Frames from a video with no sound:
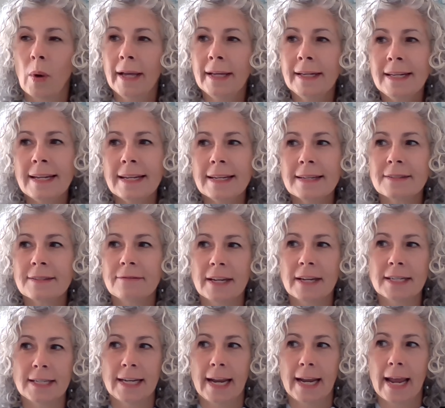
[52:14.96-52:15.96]
when is
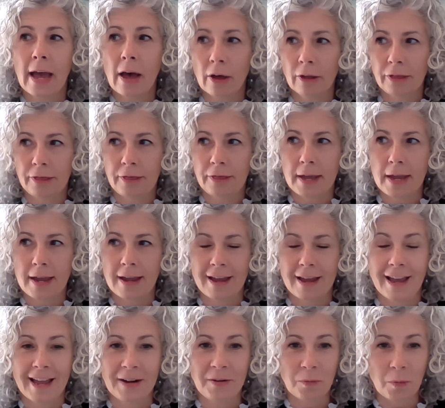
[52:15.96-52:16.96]
venting healthy
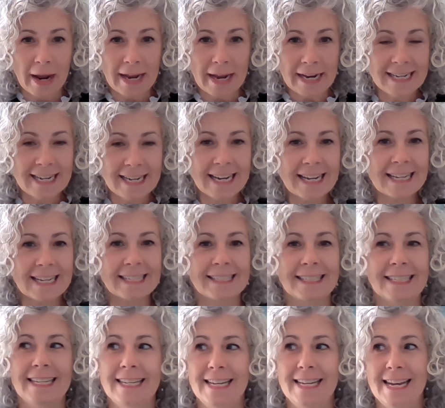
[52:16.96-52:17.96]
and when is
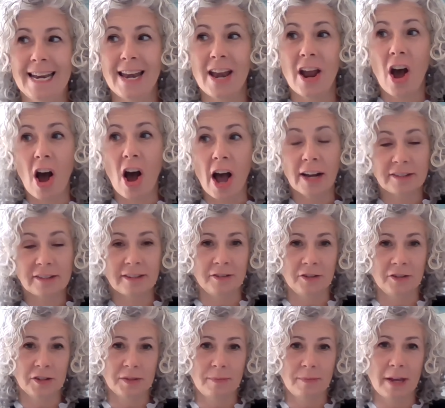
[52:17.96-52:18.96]
it not
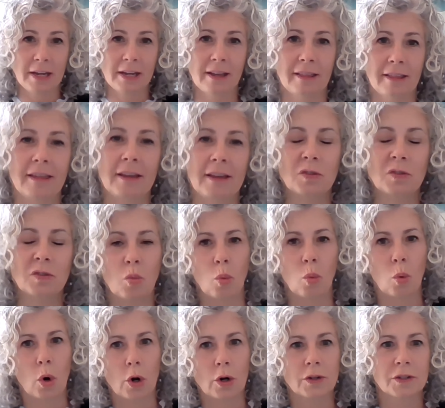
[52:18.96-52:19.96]
and just making things
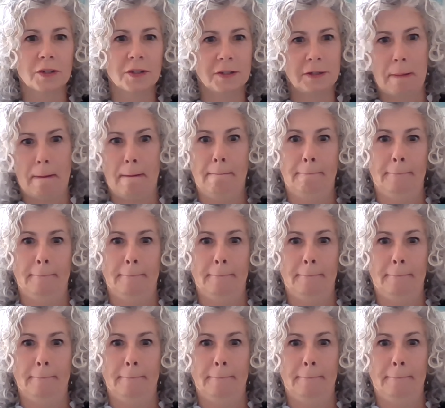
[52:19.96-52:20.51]
worse?